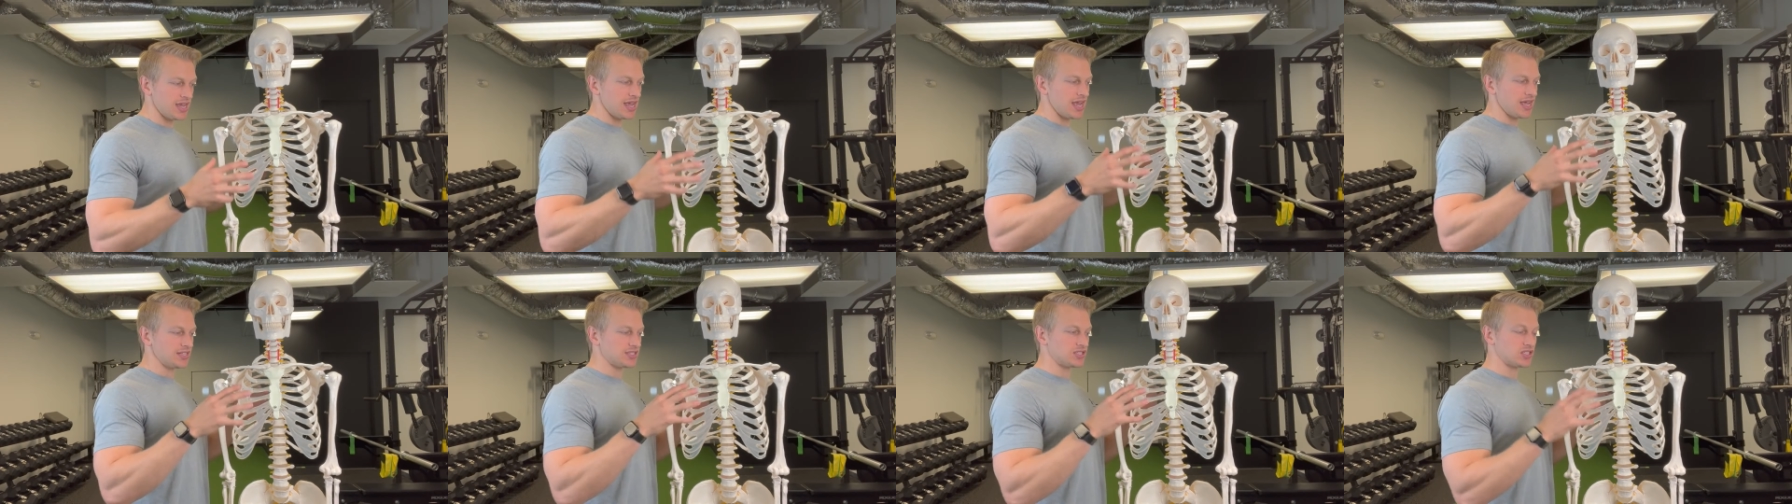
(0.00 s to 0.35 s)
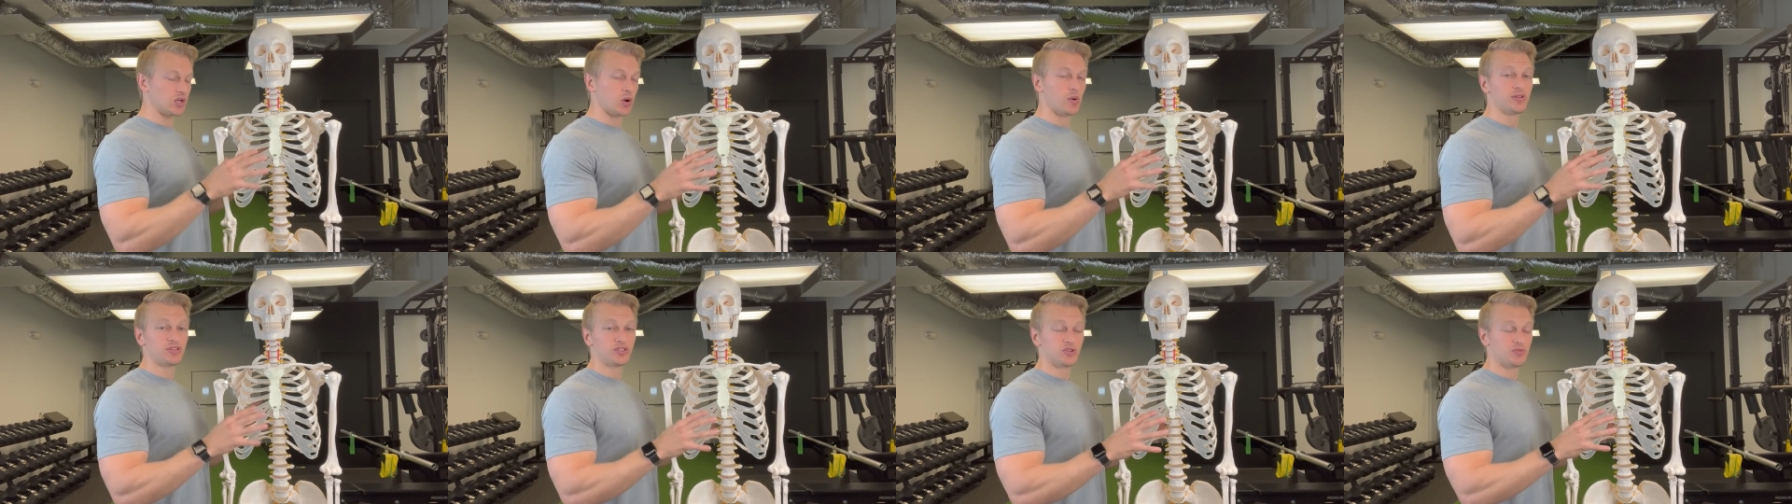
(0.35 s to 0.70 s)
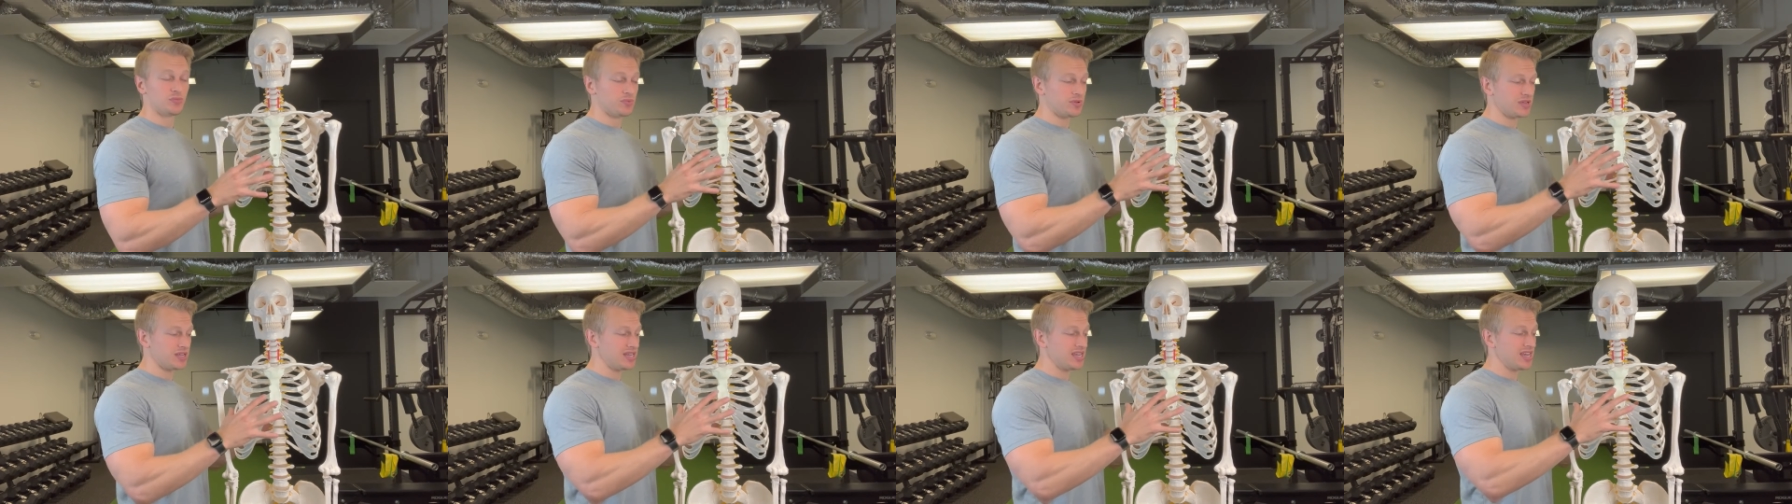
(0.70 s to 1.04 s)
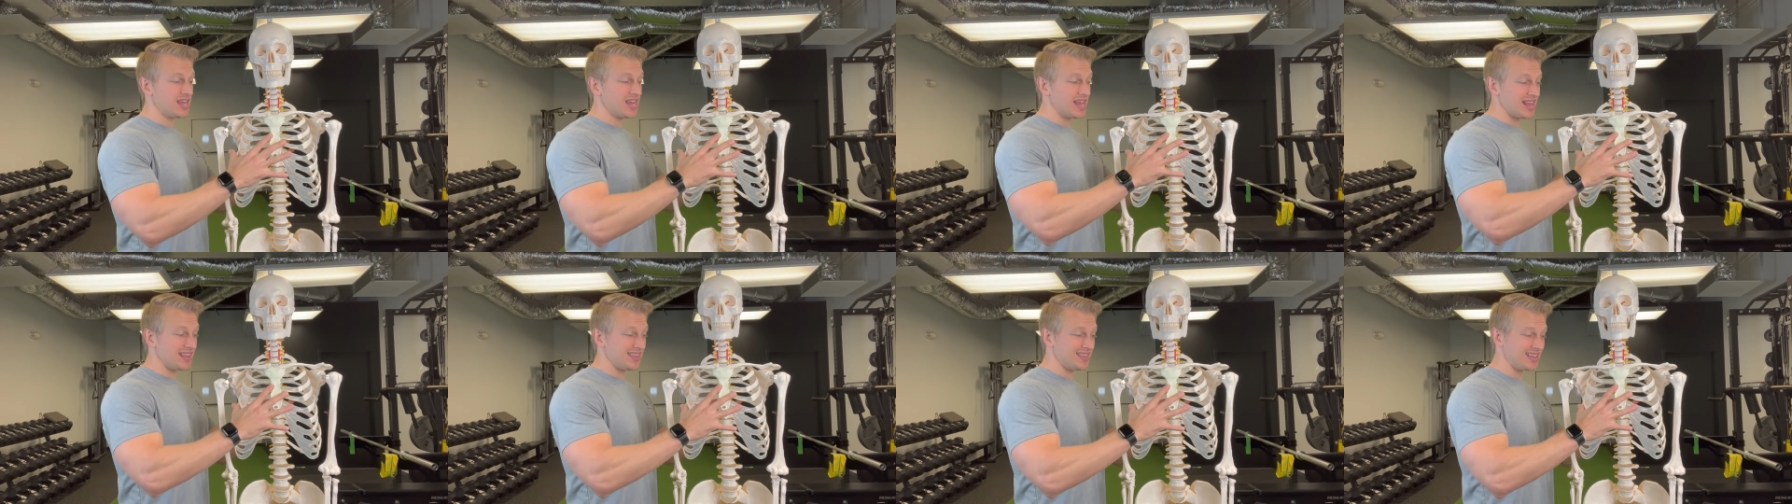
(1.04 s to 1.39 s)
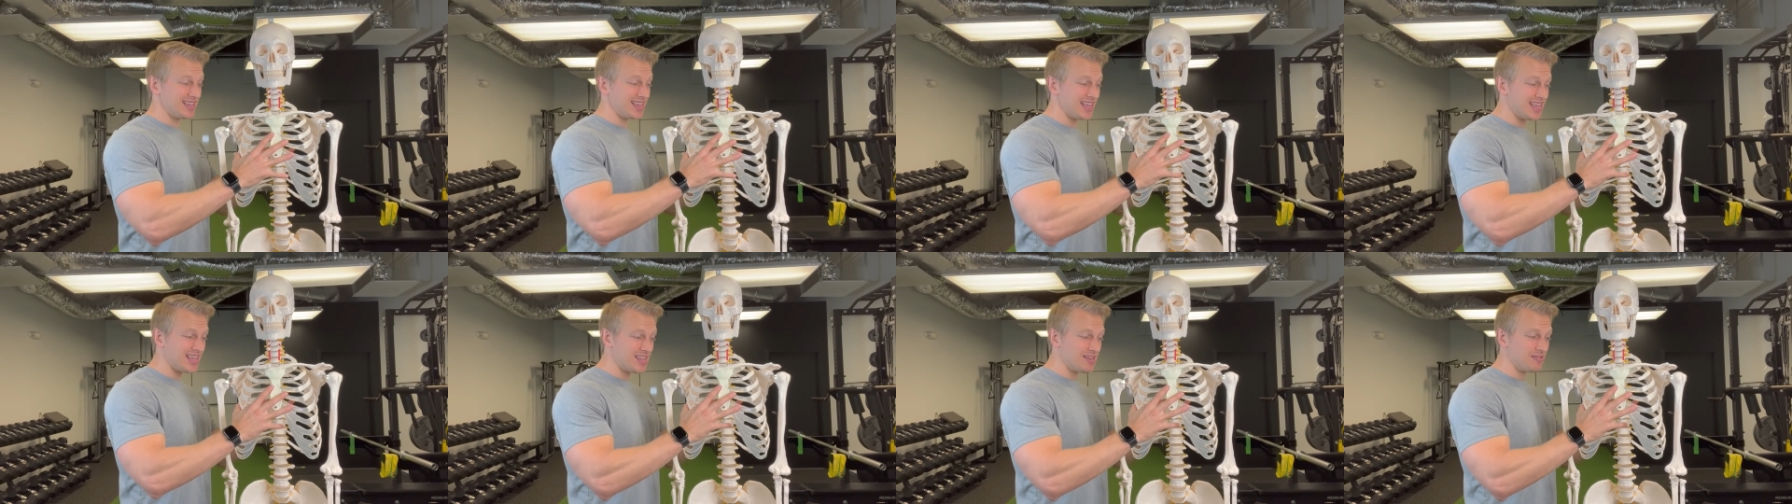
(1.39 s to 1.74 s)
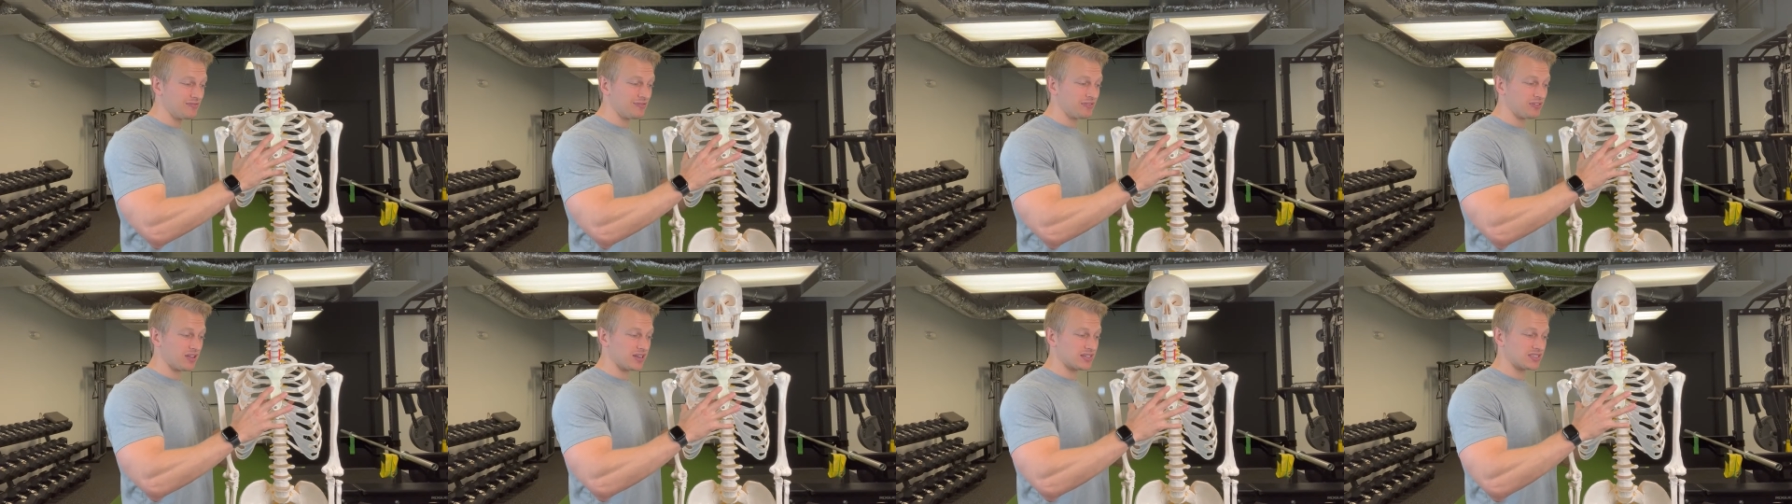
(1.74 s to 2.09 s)
it's going to be the
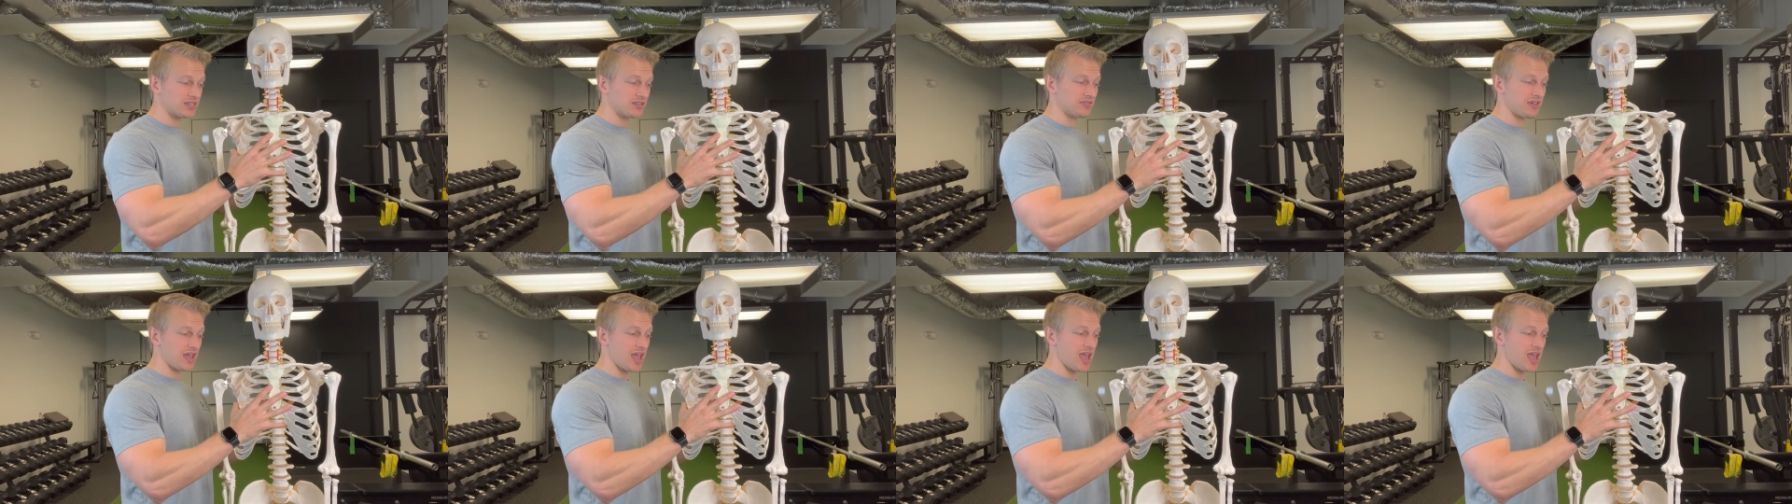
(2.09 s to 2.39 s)
influx of